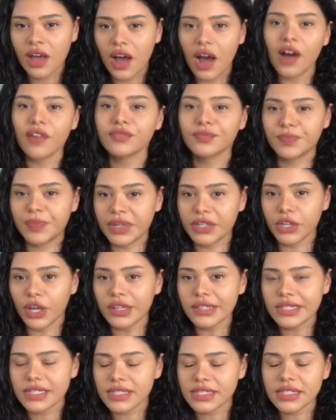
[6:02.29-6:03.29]
I've been
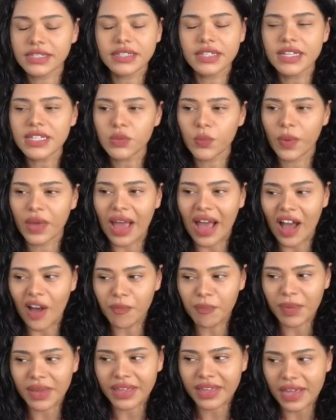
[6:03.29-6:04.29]
noticing this. We
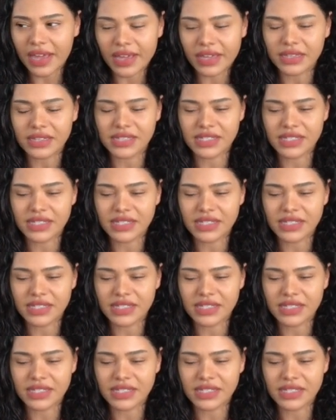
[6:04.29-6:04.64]
have been getting